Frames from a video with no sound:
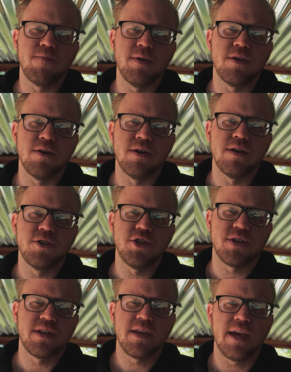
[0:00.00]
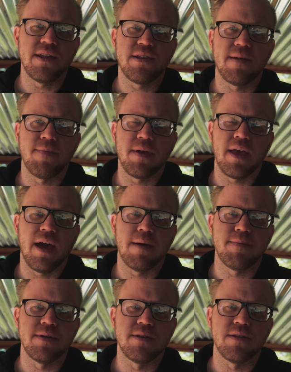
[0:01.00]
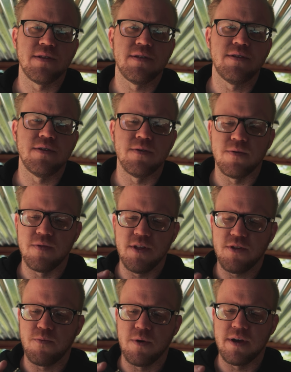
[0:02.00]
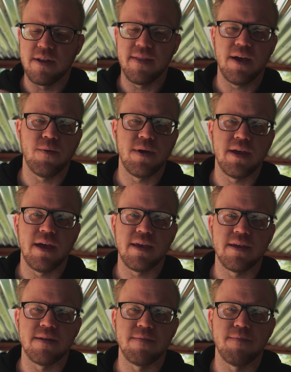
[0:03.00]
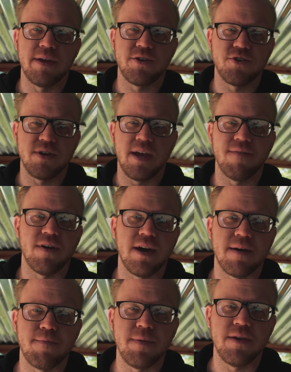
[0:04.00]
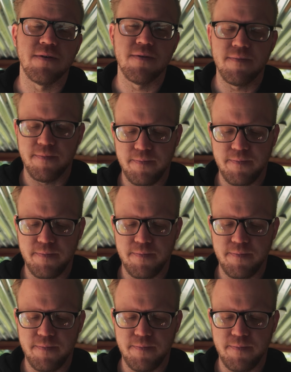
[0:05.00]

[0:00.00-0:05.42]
would be good just in case something happens to this one. That way I can make sure I have a hot meal.